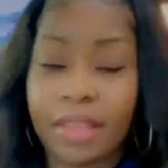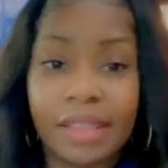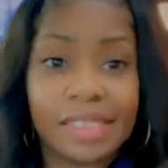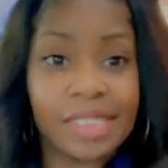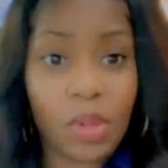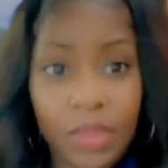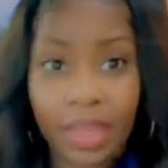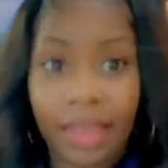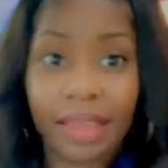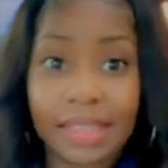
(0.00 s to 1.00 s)
So
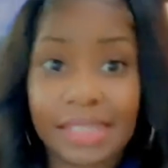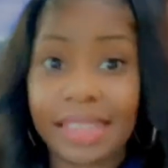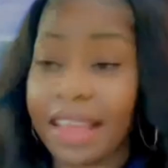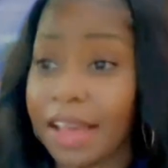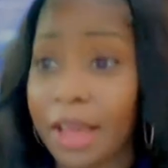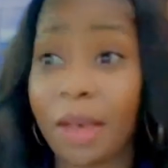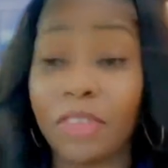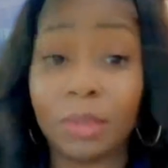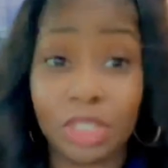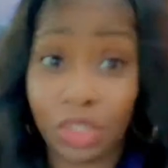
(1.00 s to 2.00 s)
yes, I'm
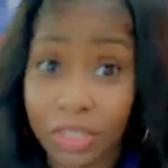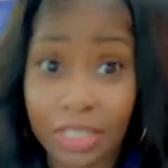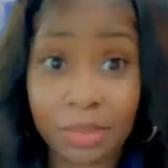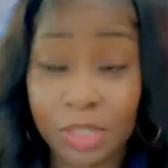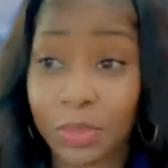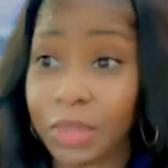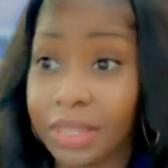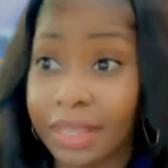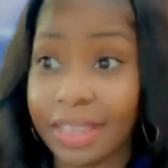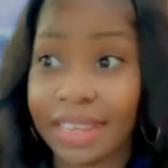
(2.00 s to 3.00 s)
finna be turning up this
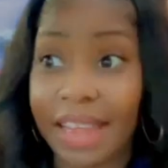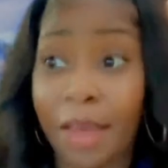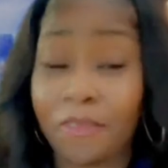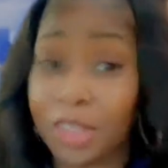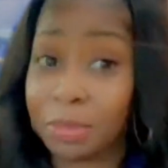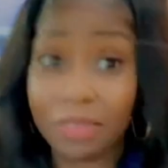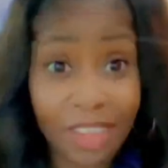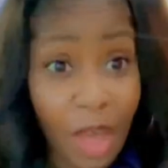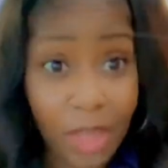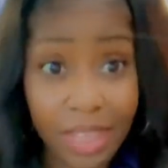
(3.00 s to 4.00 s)
weekend. I'm finna be
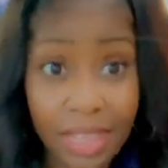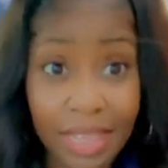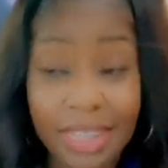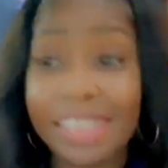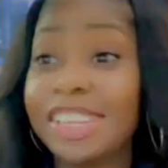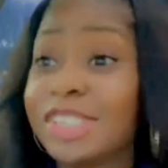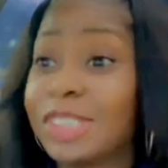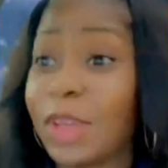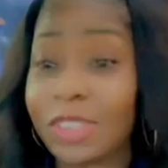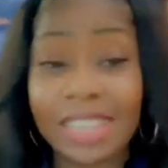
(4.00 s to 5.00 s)
vlogging.
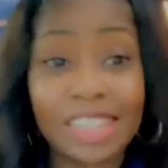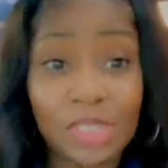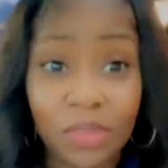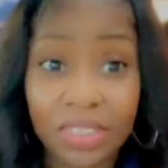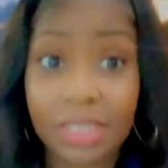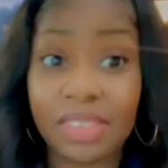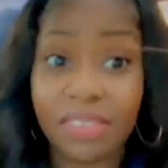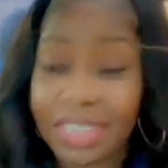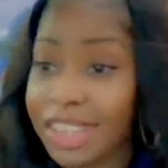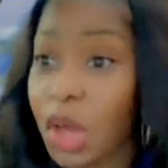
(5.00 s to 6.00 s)
So stay tuned for these
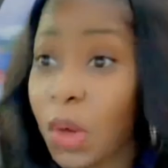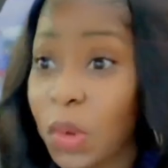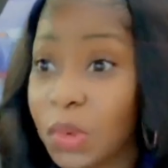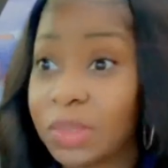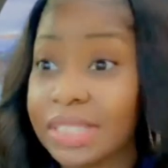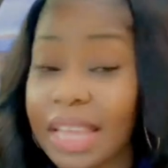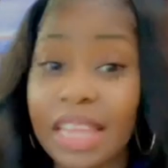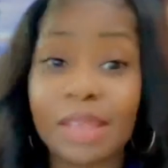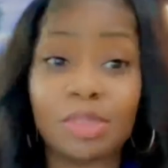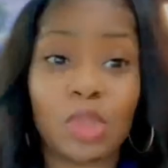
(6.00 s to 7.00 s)
videos. I
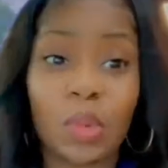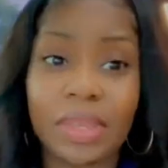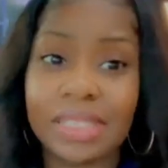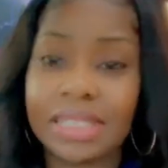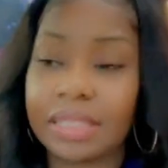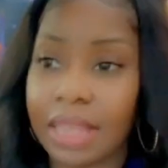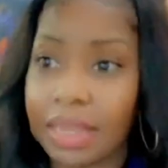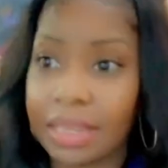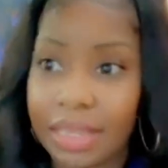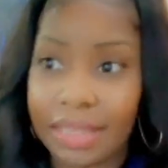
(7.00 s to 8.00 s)
am so
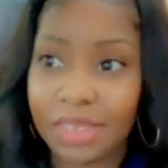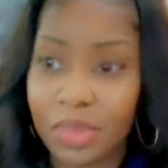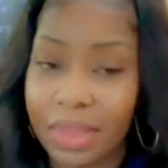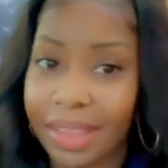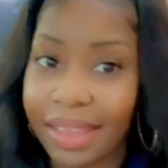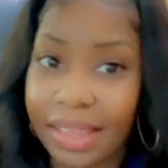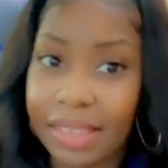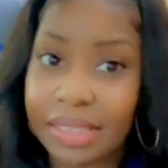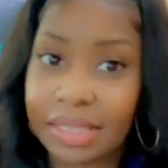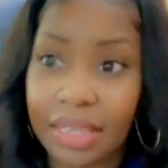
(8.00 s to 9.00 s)
excited, you
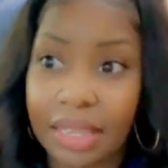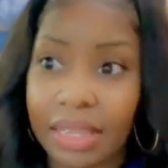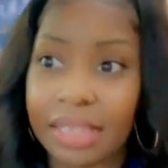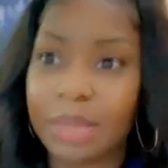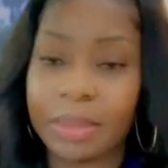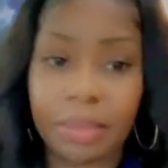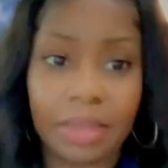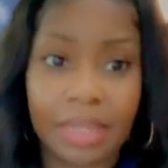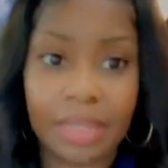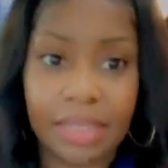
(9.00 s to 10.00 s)
guys. Like, it's been a
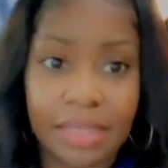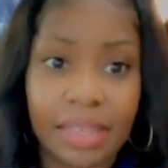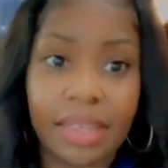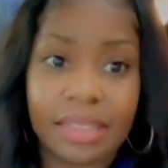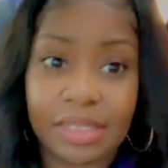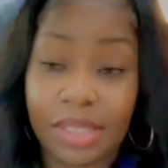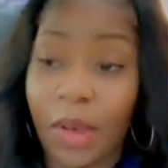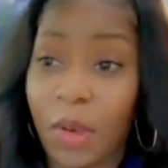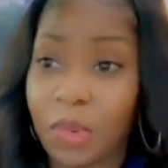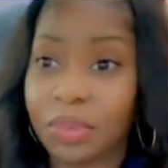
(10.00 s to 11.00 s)
minute. So
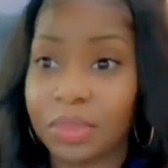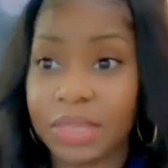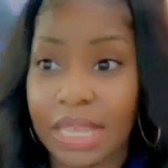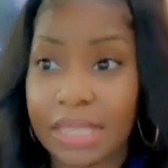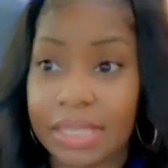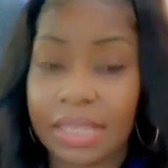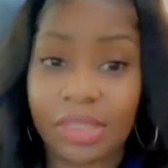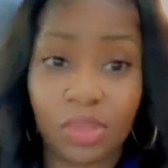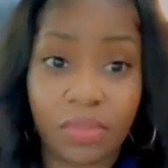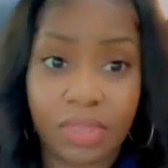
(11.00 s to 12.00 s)
yeah, stay
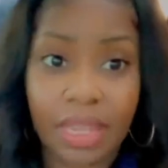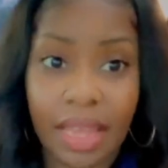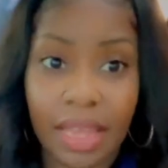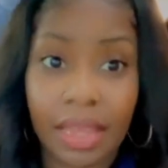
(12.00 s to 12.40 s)
tuned for that.